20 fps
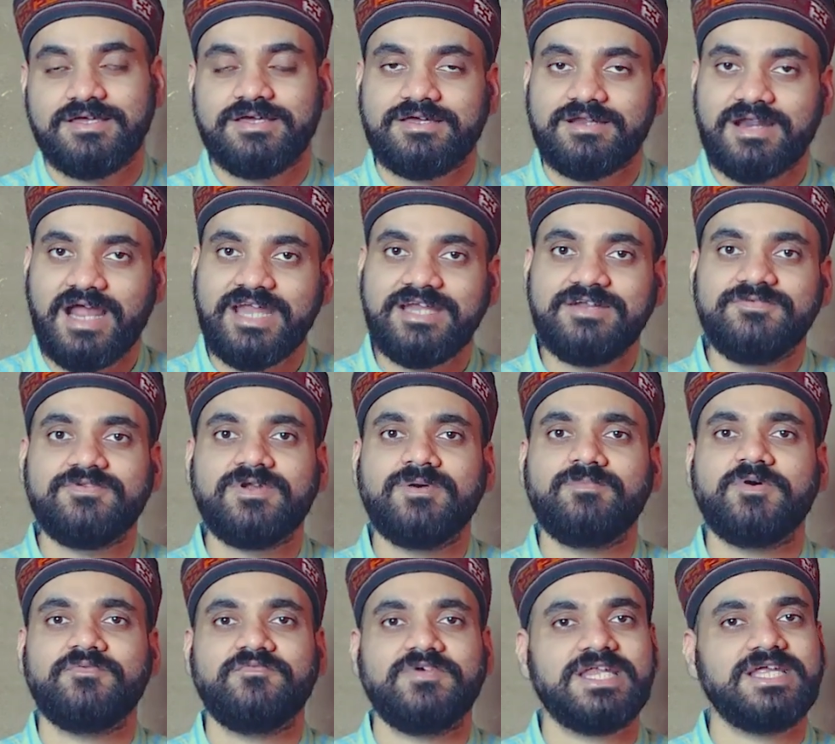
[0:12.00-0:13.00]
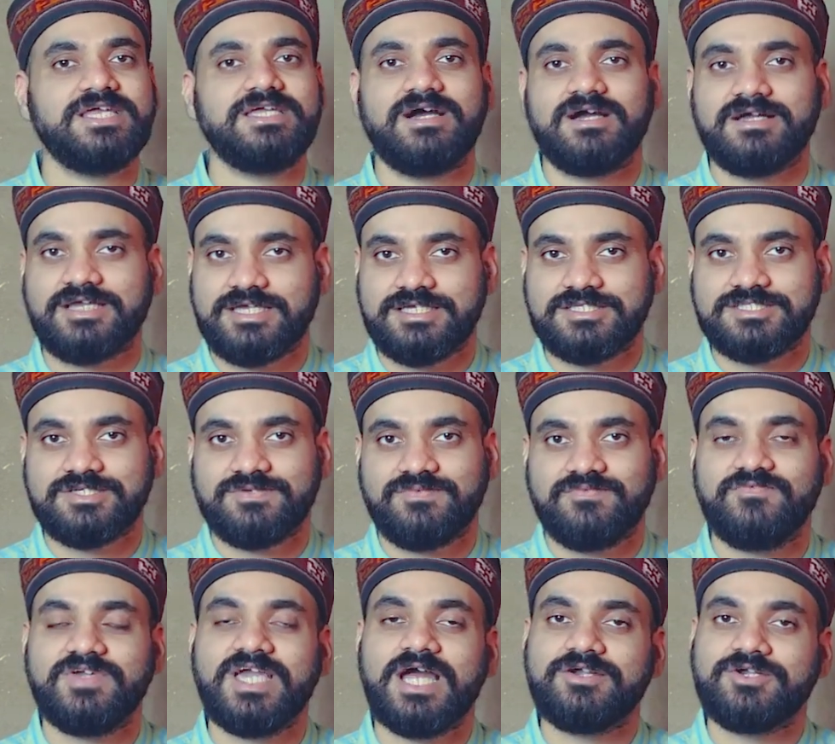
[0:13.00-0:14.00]
Right from a very young age,
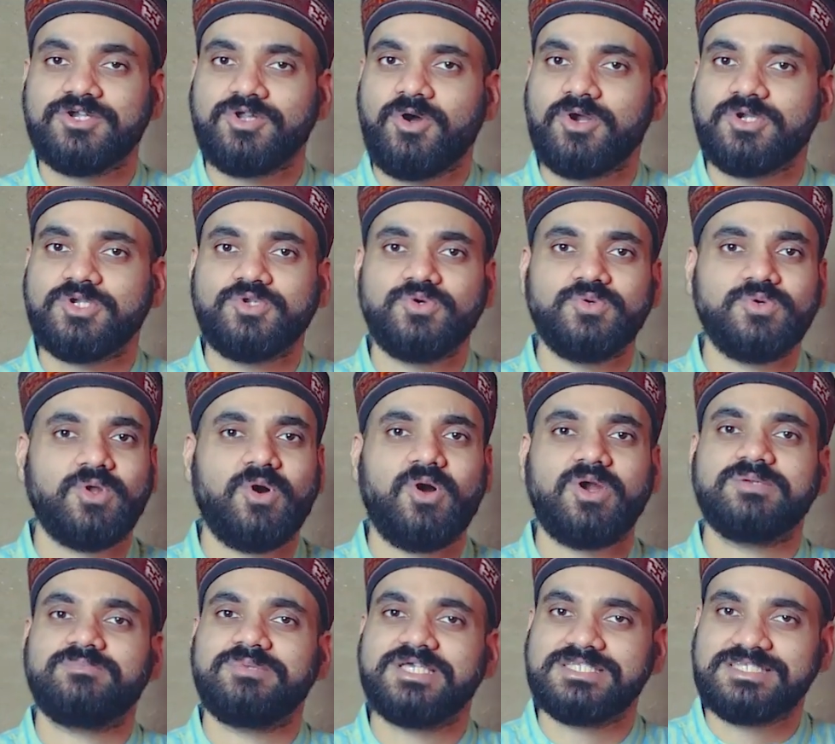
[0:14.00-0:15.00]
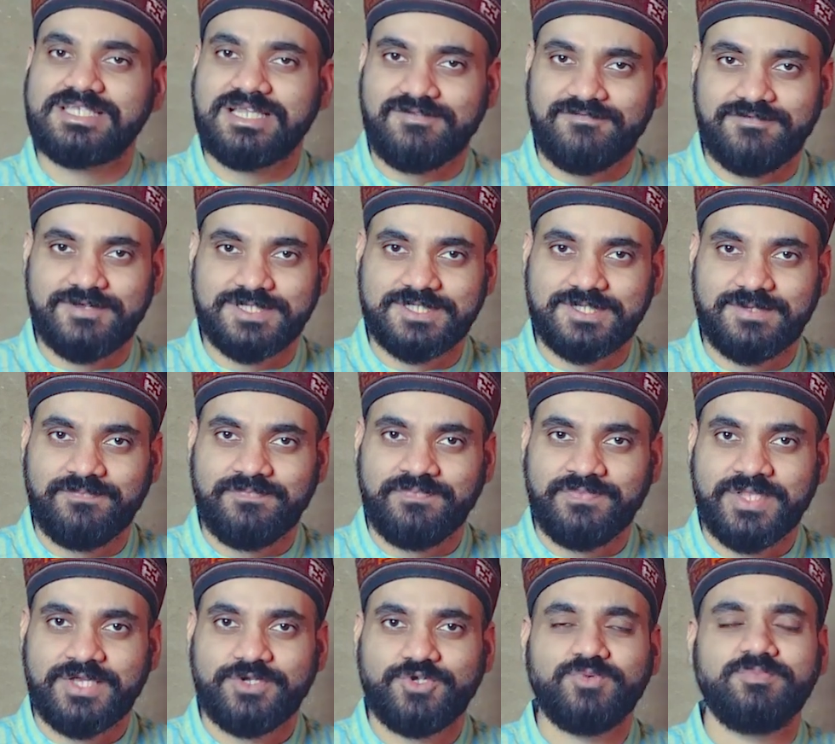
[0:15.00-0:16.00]
we are taught to not be selfish,
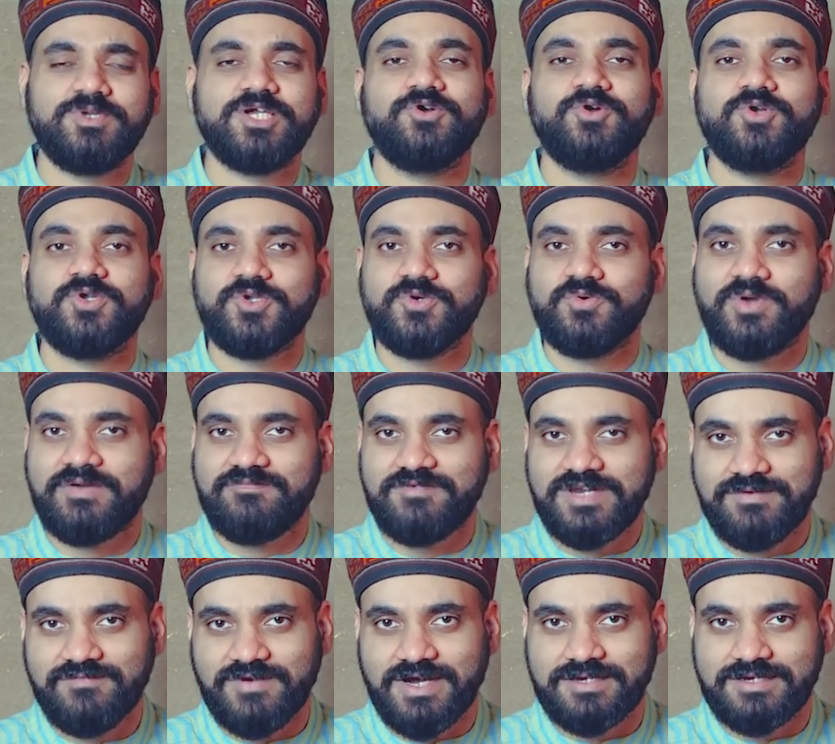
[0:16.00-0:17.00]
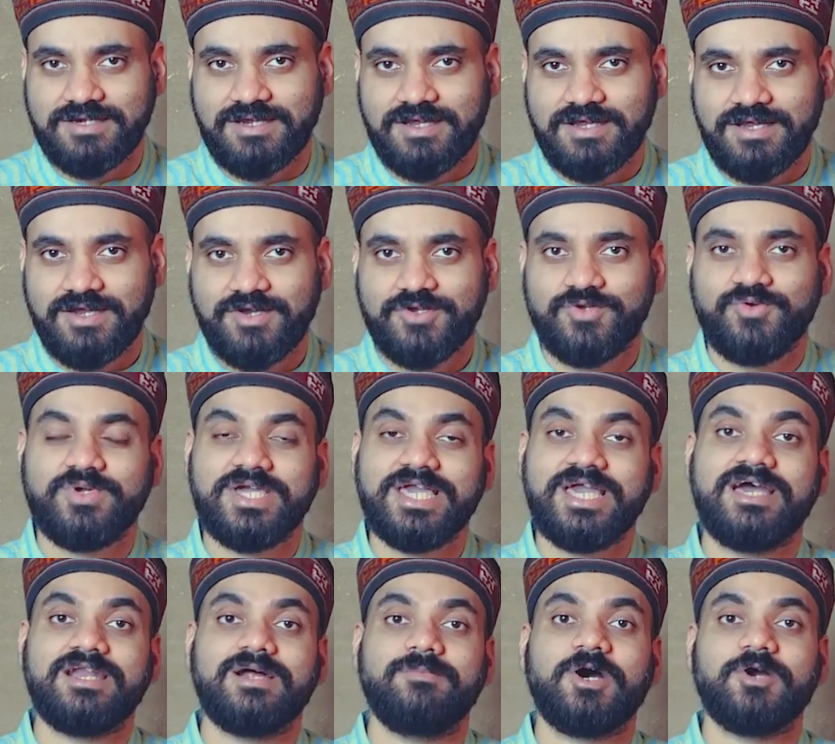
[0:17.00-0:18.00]
to be good to everyone, to
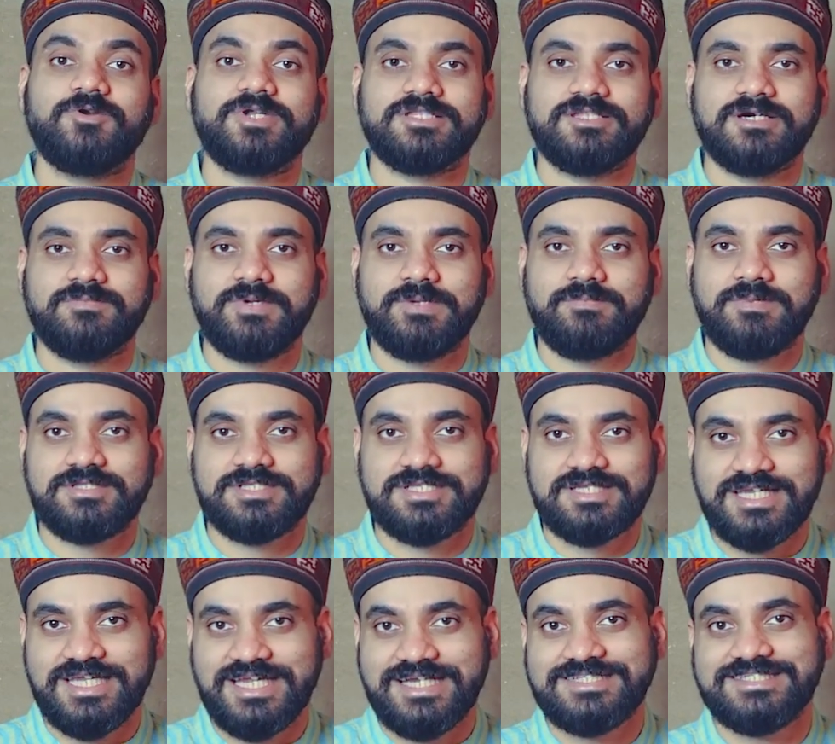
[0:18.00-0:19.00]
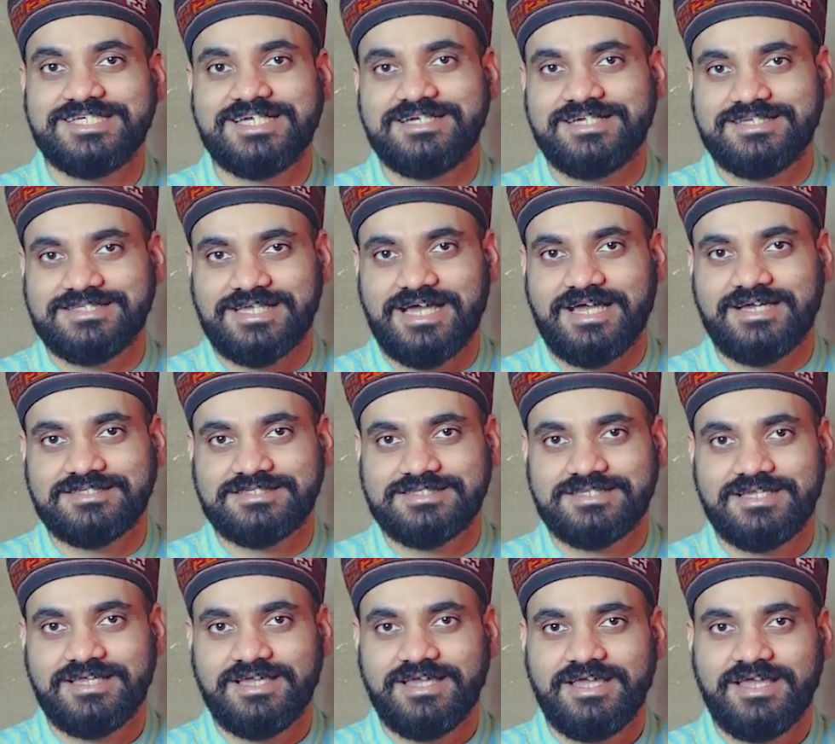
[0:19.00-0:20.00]
care about other people's needs and desires.
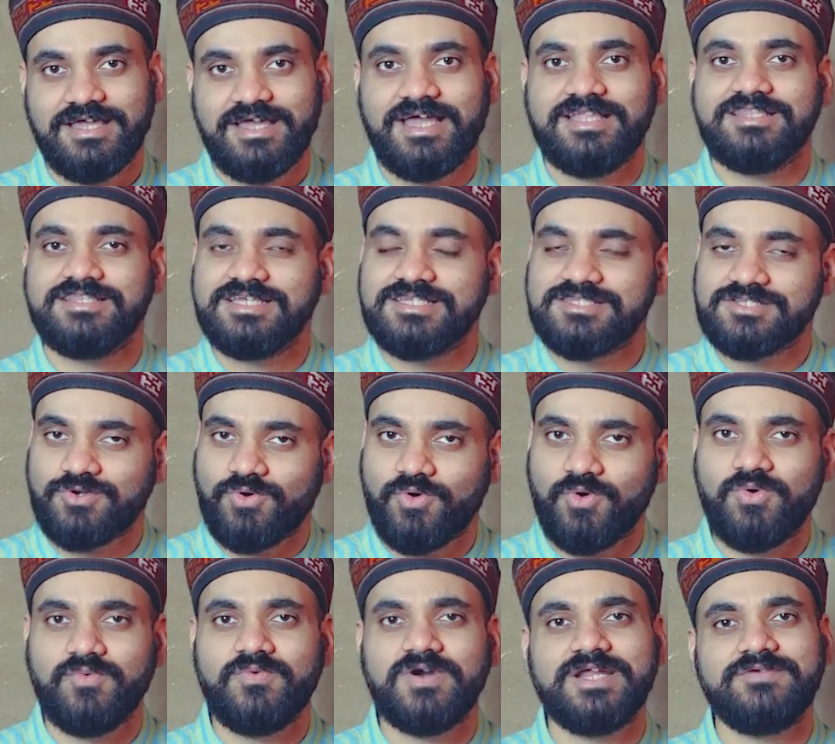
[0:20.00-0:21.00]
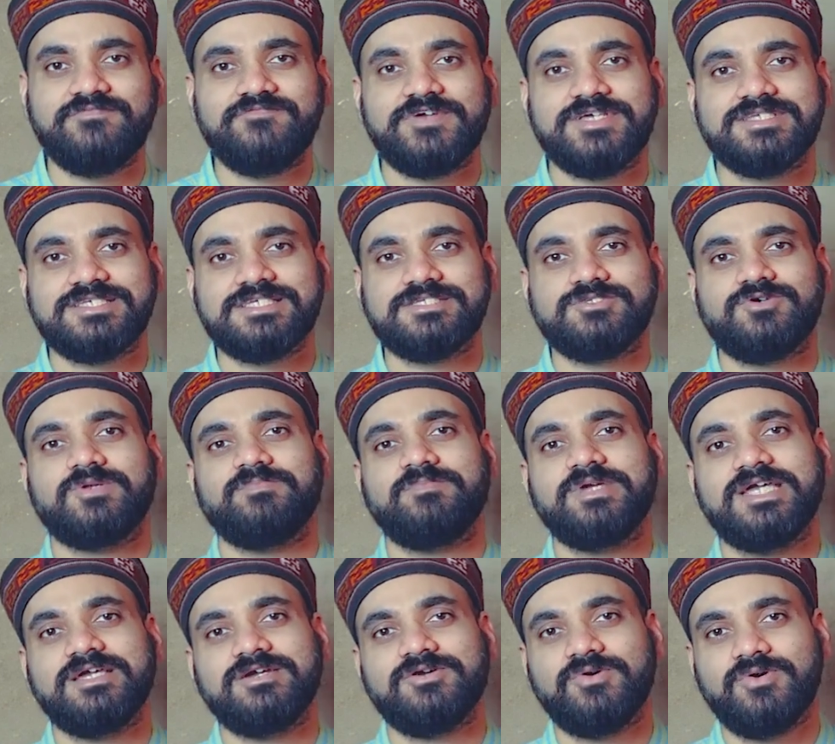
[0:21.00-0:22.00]
And this overemphasis on
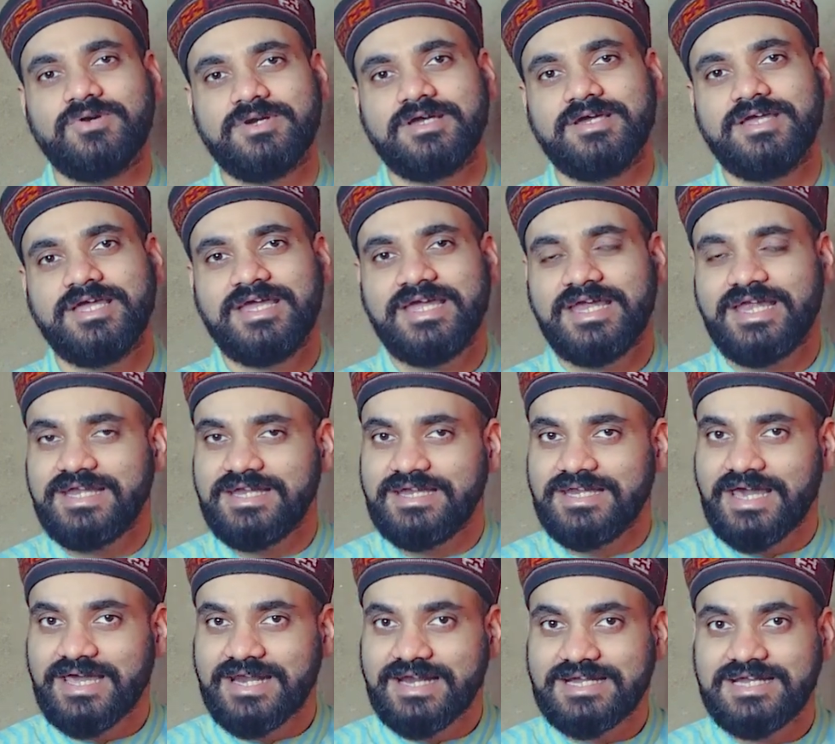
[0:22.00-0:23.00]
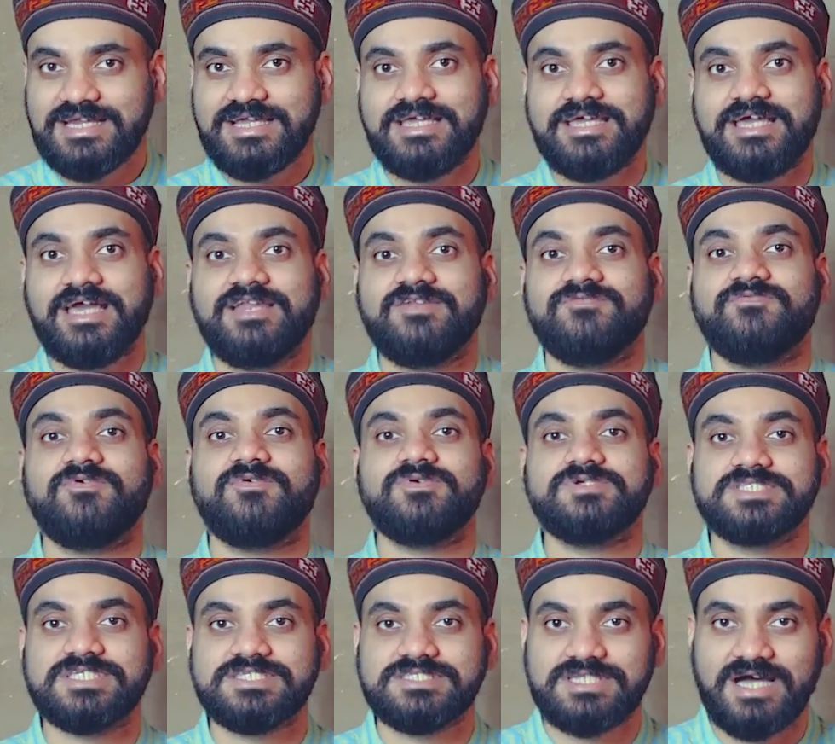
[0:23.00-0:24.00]
being good indirectly
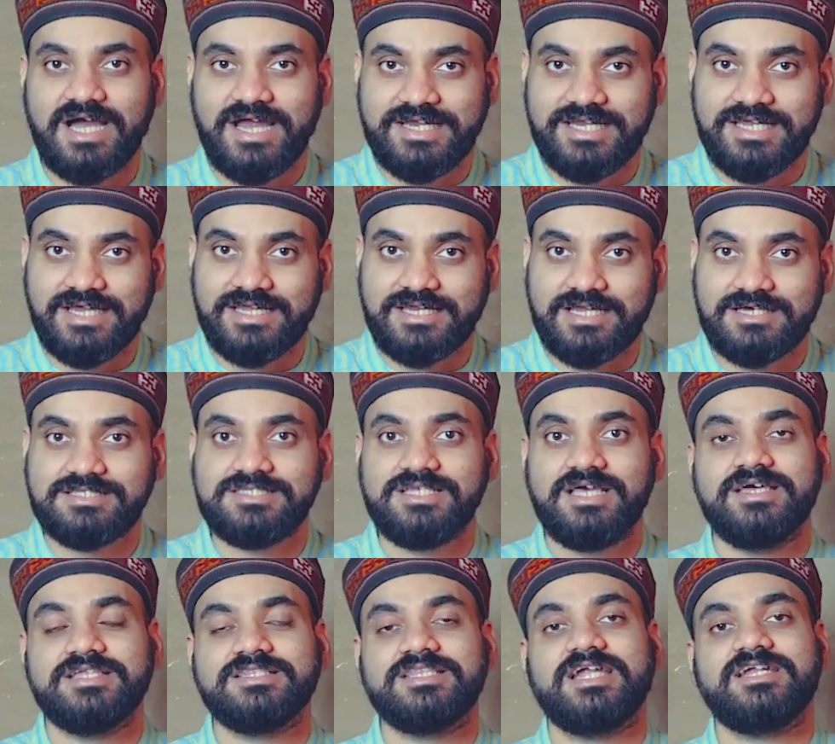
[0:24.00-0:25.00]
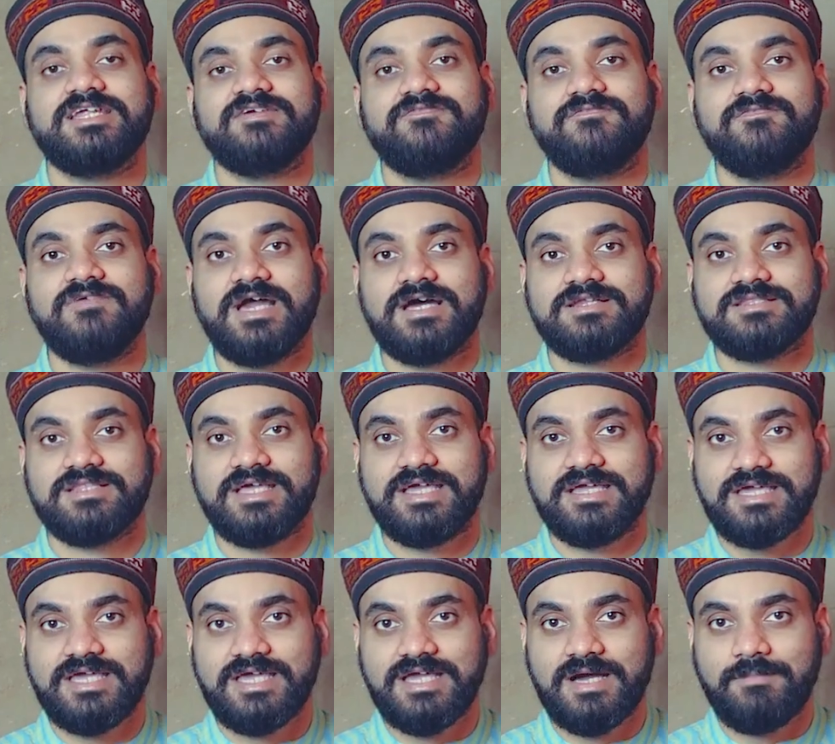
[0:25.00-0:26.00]
enforces the idea in us that if we are
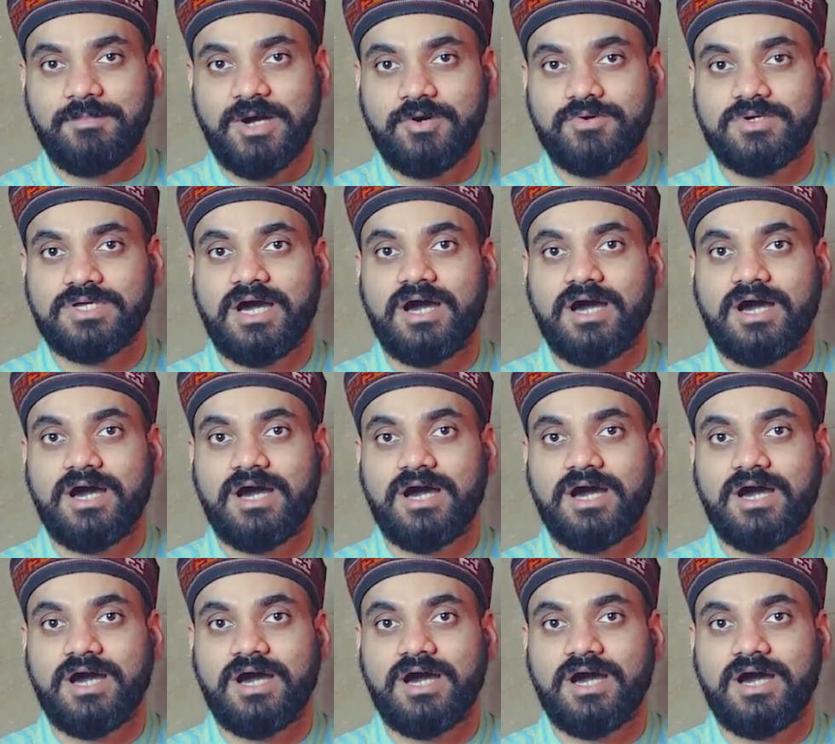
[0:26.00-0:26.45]
thinking about